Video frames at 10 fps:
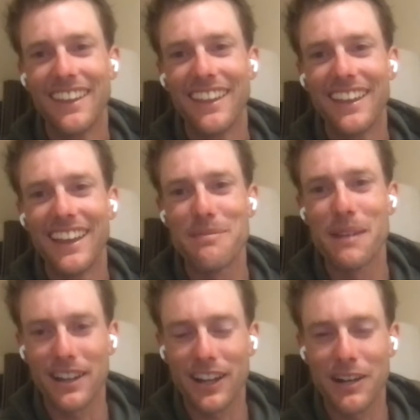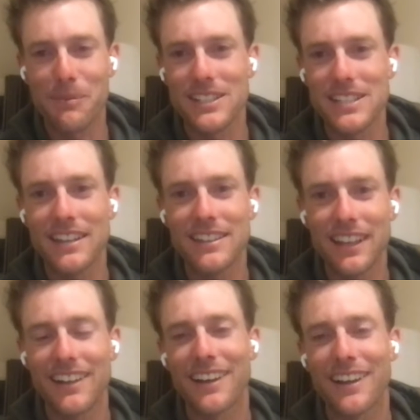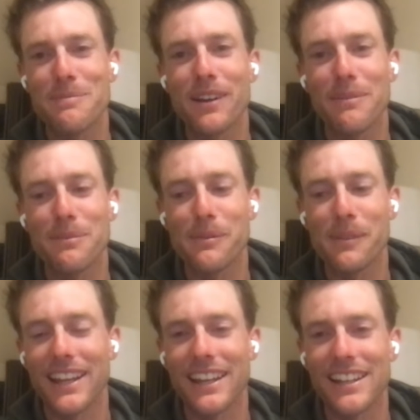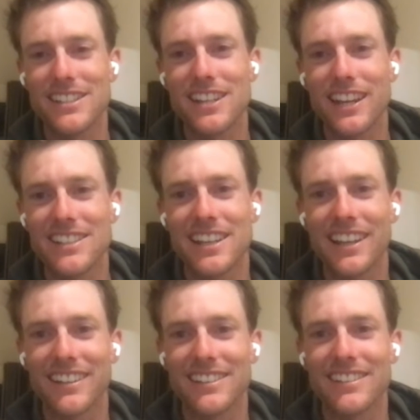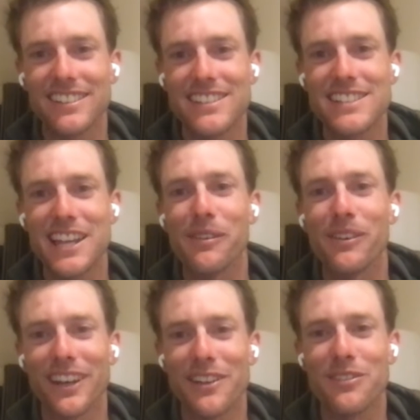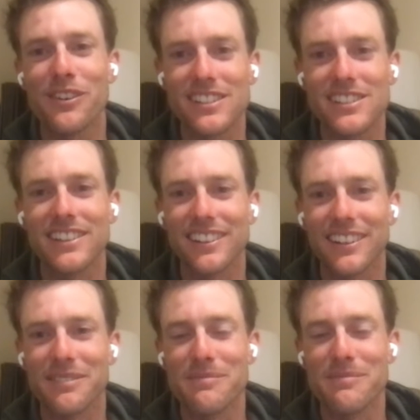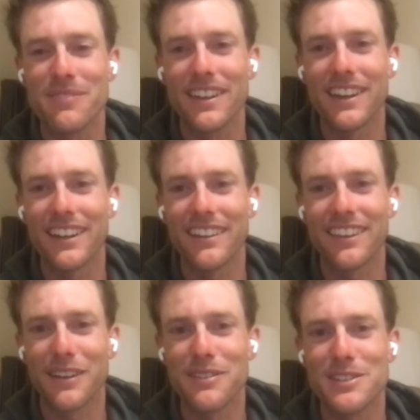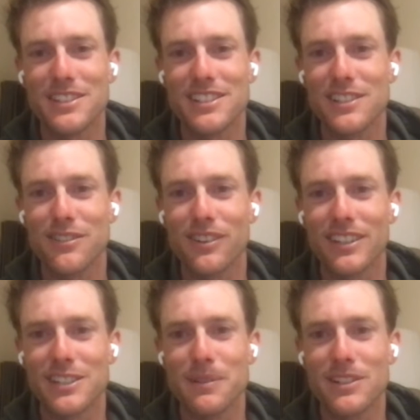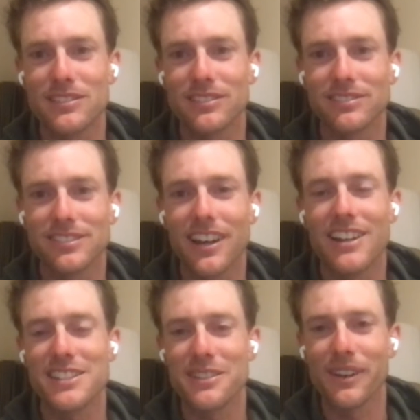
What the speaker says: and Matt kind of put his head down, and I put my hand out to shake his hand to say well done first. And I think that was just a really special touch